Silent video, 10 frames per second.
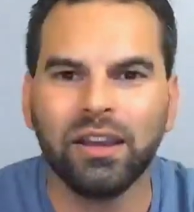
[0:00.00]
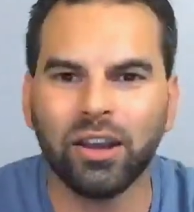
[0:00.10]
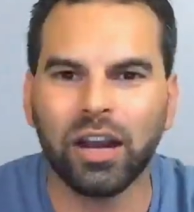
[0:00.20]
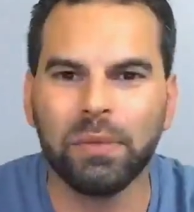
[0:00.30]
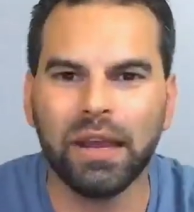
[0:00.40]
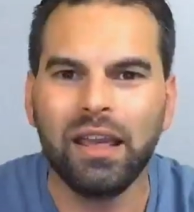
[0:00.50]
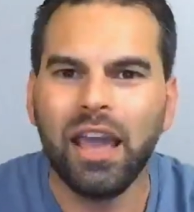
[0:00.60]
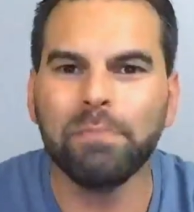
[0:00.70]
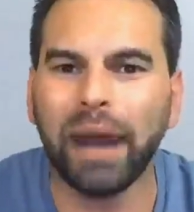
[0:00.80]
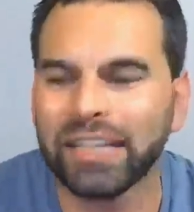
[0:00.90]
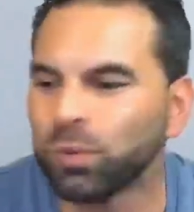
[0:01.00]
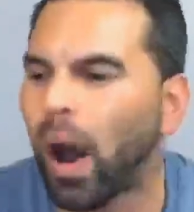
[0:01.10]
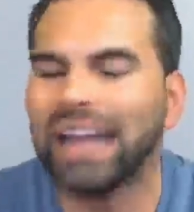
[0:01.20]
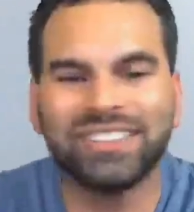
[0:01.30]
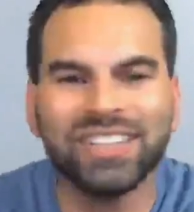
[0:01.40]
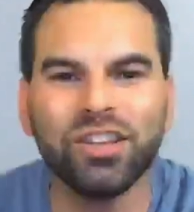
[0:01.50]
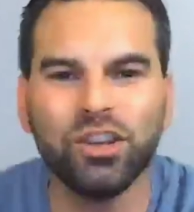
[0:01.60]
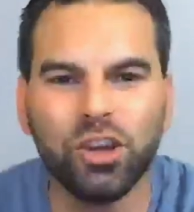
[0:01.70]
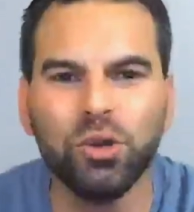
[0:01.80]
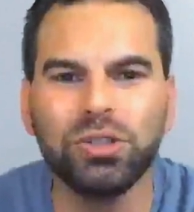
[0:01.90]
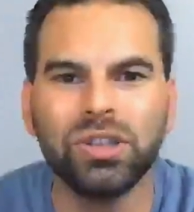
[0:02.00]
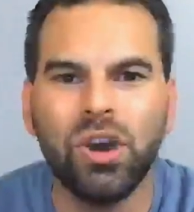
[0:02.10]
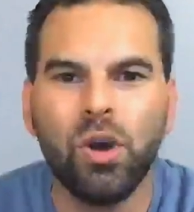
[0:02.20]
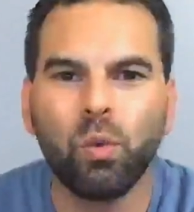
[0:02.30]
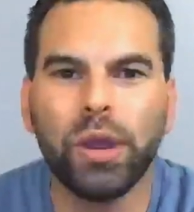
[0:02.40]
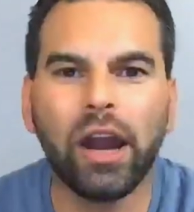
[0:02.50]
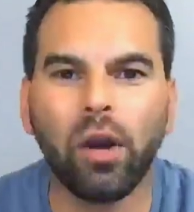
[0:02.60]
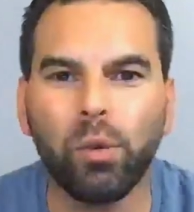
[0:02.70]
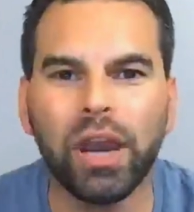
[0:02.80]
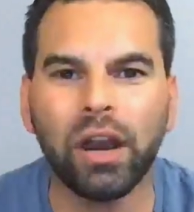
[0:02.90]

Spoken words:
You know what I mean? And by us watching the news, we are,